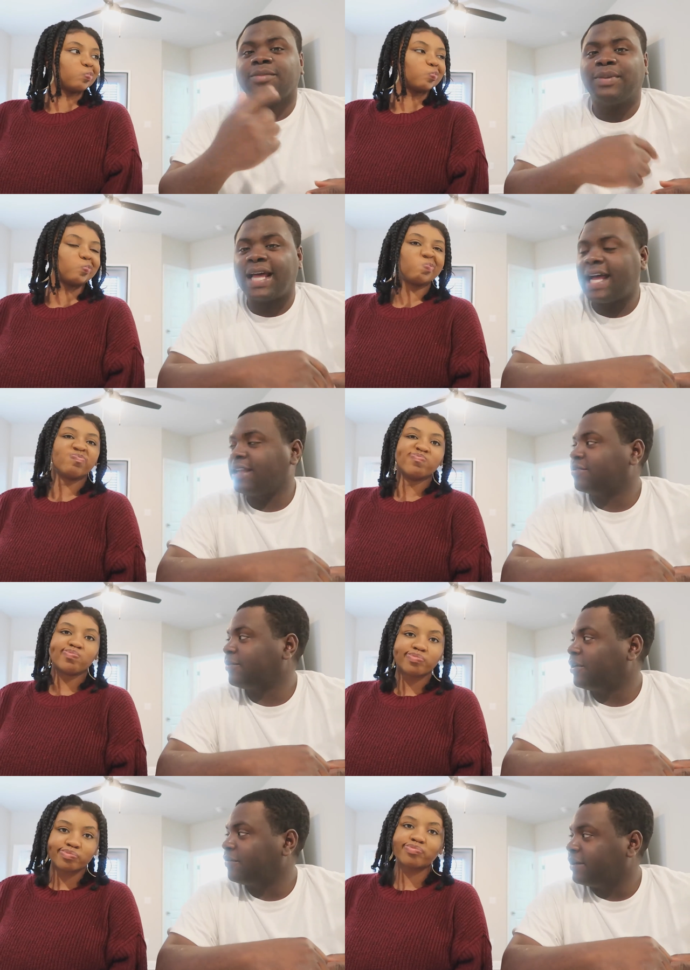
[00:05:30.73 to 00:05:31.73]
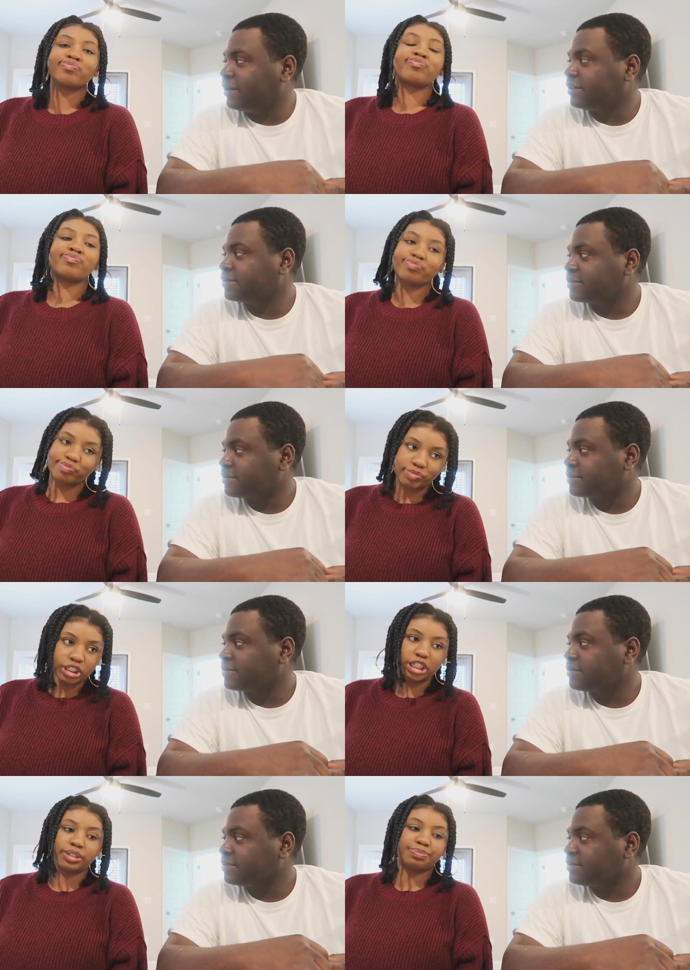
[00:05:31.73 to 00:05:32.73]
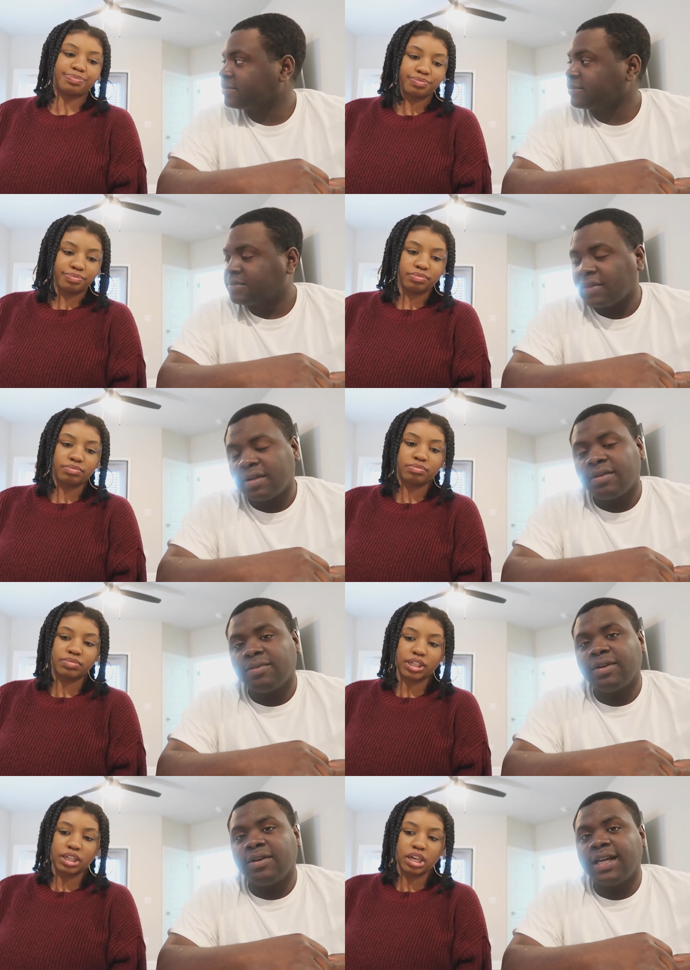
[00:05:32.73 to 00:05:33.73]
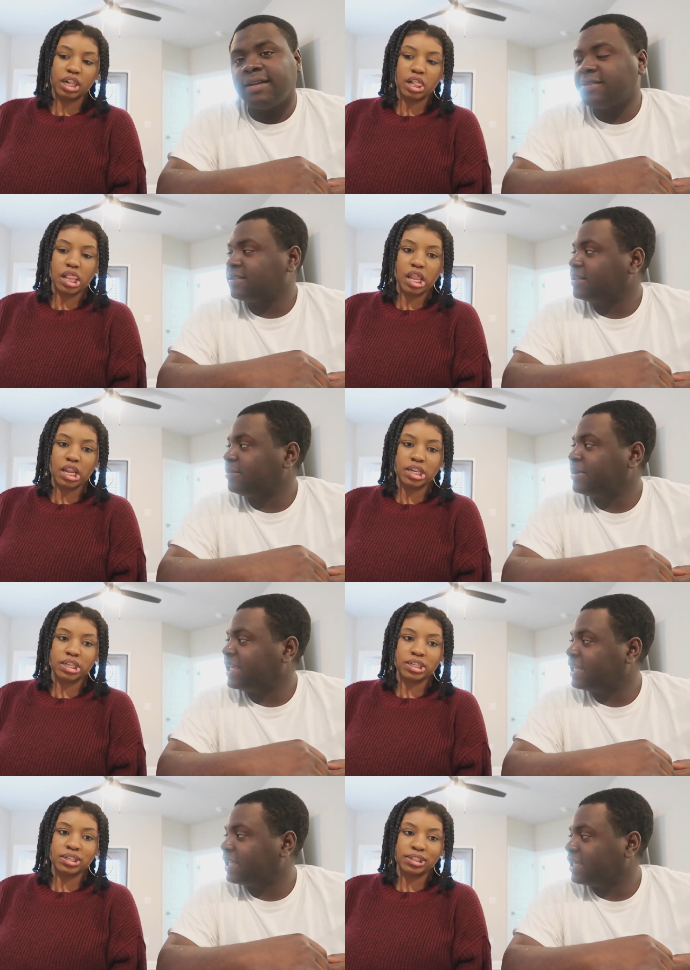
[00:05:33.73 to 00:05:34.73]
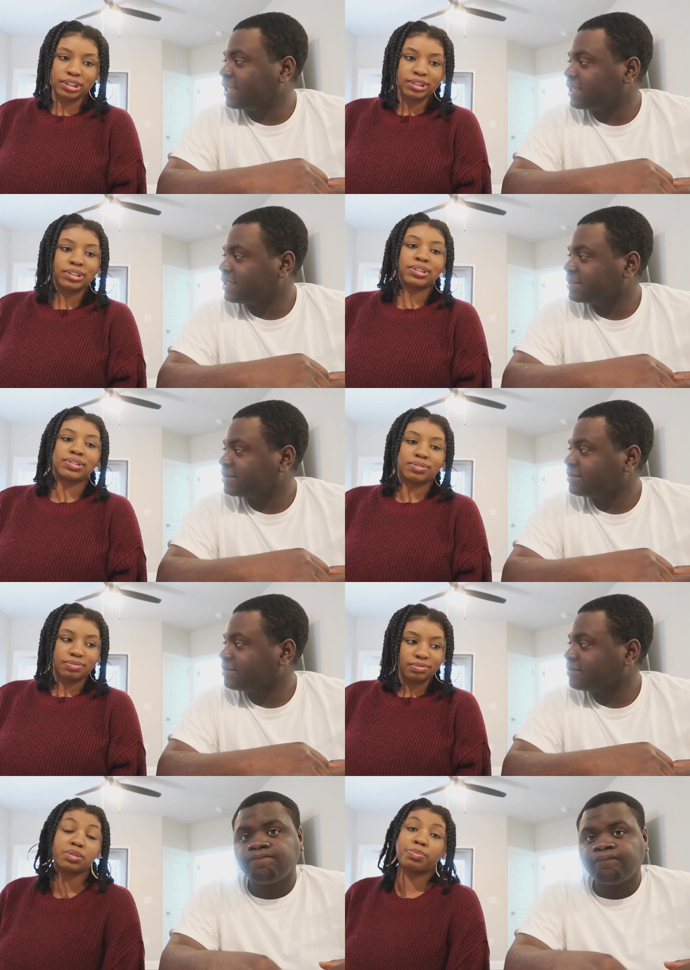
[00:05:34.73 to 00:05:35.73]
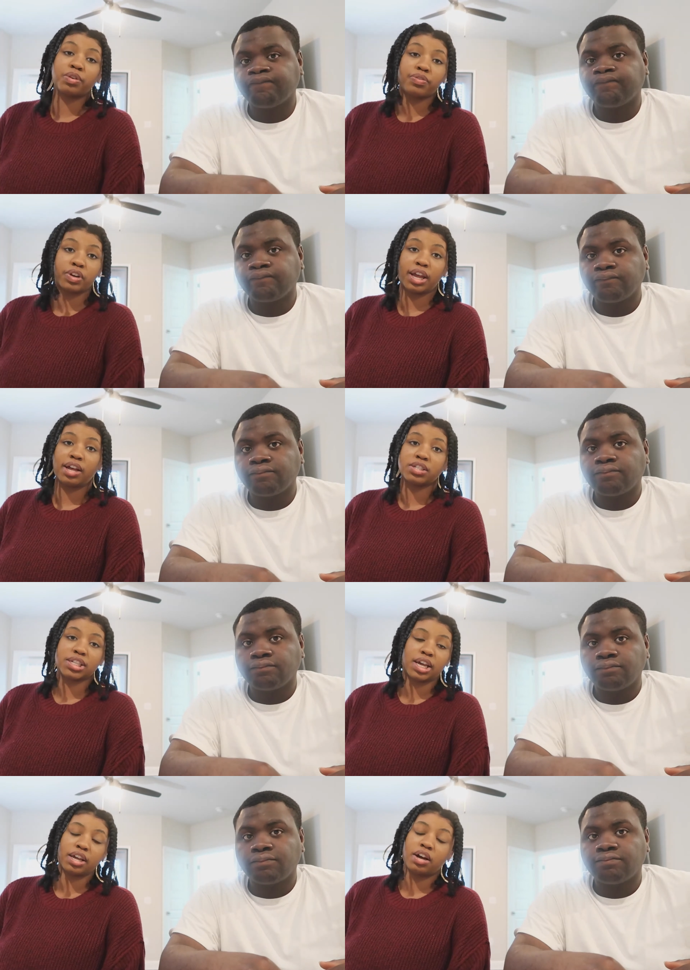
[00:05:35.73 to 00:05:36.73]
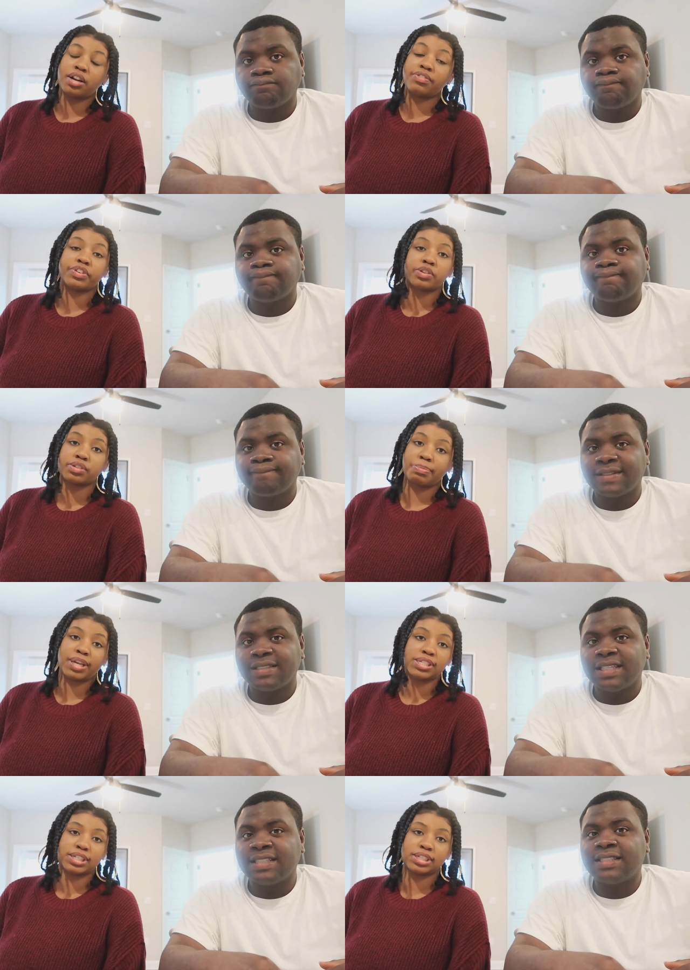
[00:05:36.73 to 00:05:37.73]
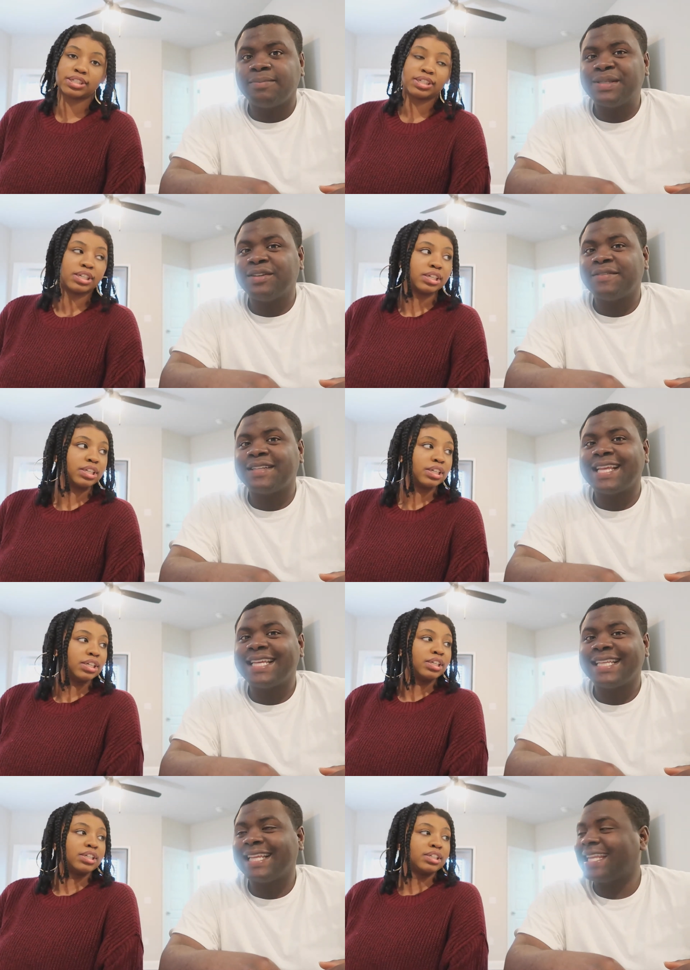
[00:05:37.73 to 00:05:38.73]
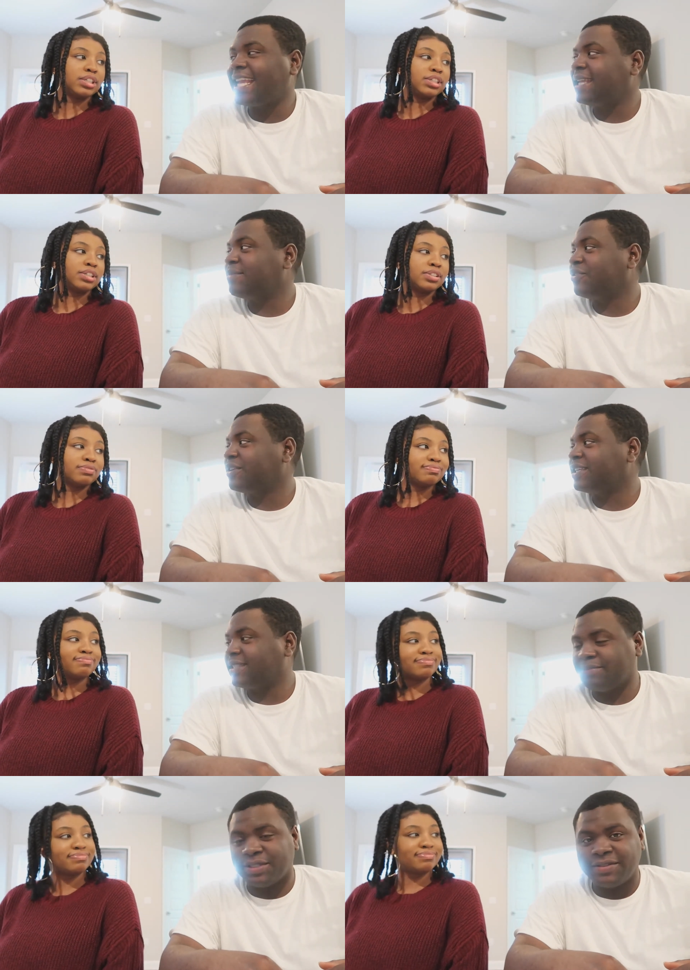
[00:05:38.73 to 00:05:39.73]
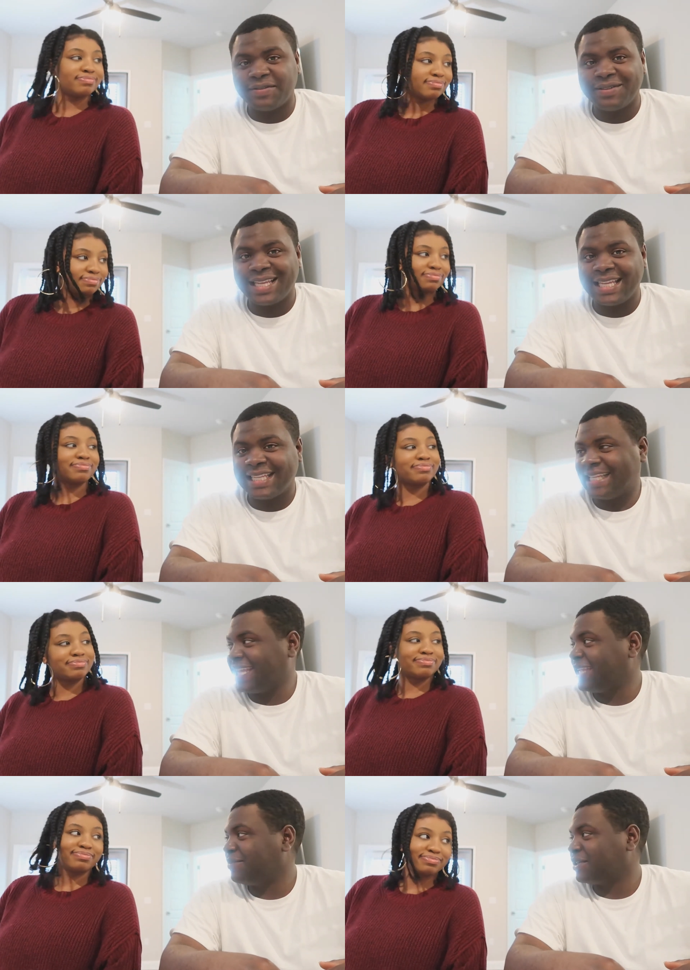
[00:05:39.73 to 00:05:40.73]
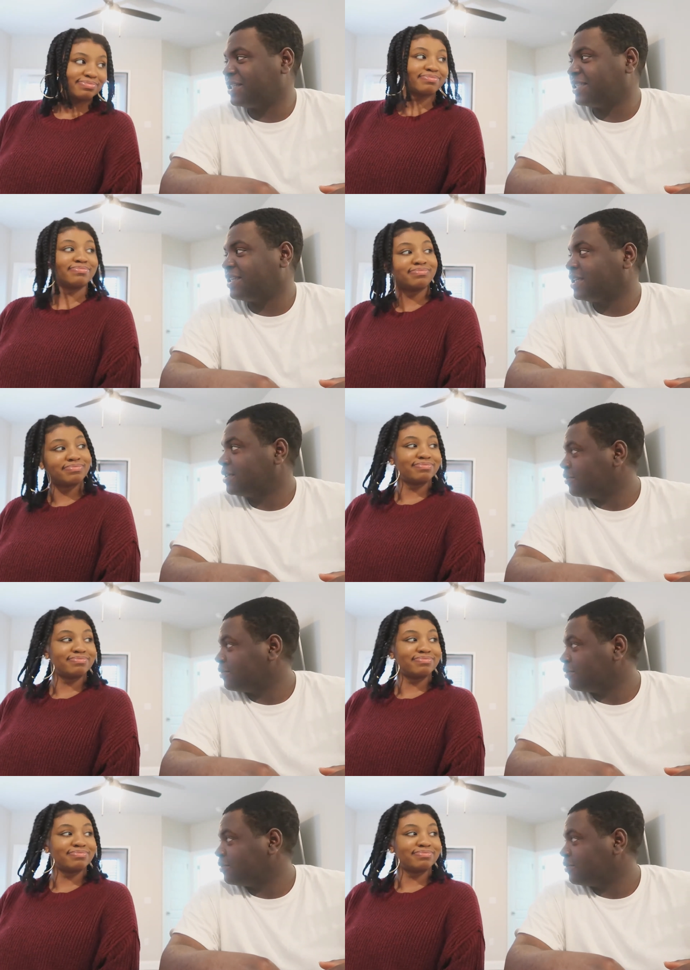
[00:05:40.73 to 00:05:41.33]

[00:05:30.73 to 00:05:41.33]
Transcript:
Speaker 1: supplies from over there. Yep. We're gonna have us a little picnic.
Speaker 2: It's a beautiful day outside, y'all, and it feels amazing. It's a
Speaker 1: beautiful day in the neighborhood. A beautiful day in the neighborhood.